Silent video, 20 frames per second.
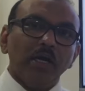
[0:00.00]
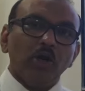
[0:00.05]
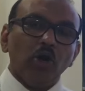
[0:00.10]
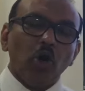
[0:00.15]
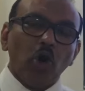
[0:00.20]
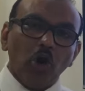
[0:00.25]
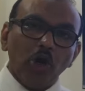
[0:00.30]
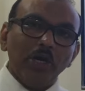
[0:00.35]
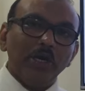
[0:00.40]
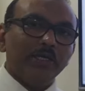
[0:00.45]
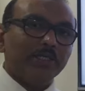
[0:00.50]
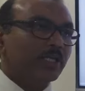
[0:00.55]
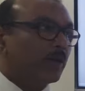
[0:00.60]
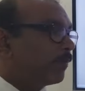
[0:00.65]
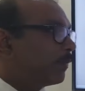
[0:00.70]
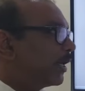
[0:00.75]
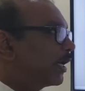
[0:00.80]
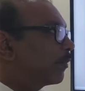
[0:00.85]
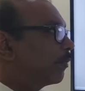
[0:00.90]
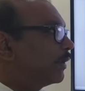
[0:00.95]
all
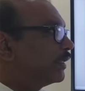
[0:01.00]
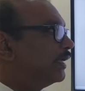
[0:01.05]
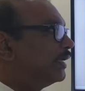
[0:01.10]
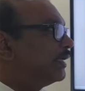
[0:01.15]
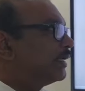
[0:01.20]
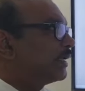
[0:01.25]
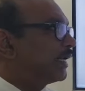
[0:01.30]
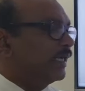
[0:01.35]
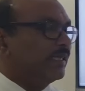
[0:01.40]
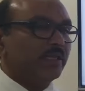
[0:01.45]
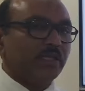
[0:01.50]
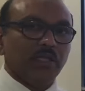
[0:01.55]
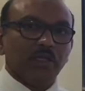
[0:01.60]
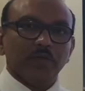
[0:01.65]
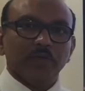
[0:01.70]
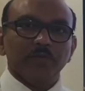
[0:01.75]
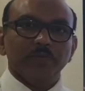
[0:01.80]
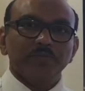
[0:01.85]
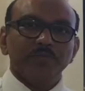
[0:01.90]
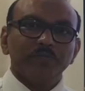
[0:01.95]
supplied by the 10th.
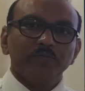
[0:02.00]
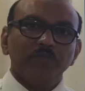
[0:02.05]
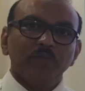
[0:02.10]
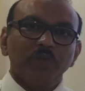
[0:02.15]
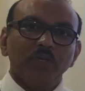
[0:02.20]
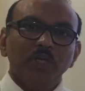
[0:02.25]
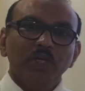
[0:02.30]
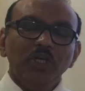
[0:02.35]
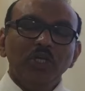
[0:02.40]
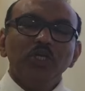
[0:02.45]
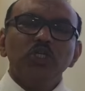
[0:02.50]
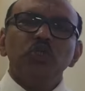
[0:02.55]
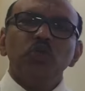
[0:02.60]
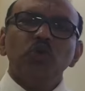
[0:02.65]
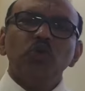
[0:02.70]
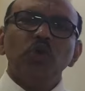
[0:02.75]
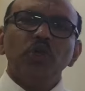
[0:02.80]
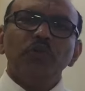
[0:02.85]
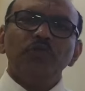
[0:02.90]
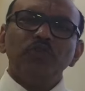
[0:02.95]

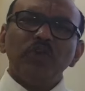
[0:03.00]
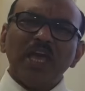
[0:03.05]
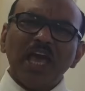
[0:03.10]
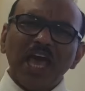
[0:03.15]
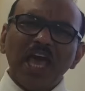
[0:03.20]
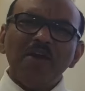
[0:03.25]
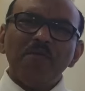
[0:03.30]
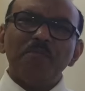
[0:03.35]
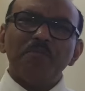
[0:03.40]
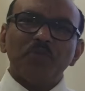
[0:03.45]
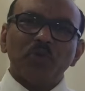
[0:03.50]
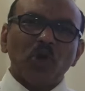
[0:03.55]
So if you have